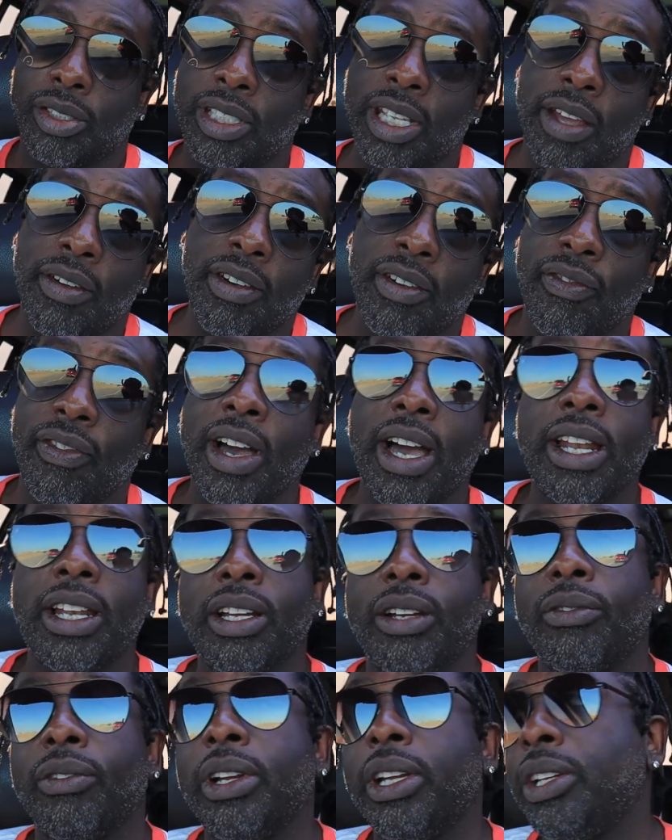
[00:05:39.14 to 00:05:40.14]
yeah. 75
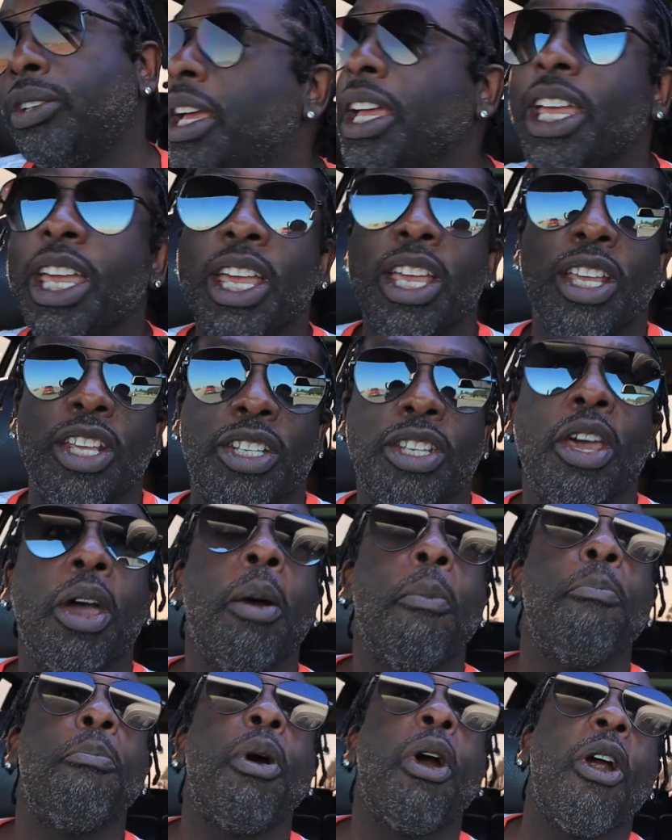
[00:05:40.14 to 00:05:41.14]
degrees is
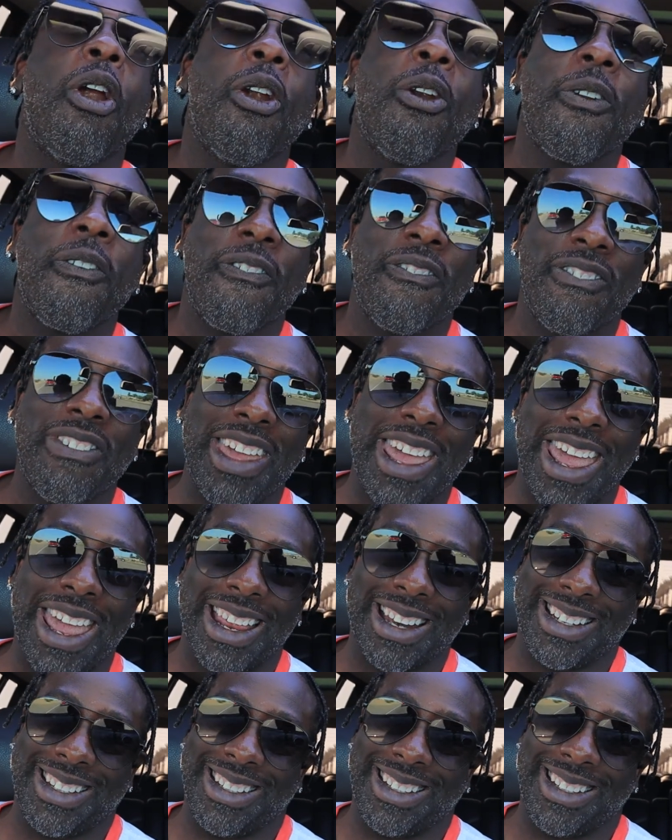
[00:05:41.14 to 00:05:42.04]
perfect.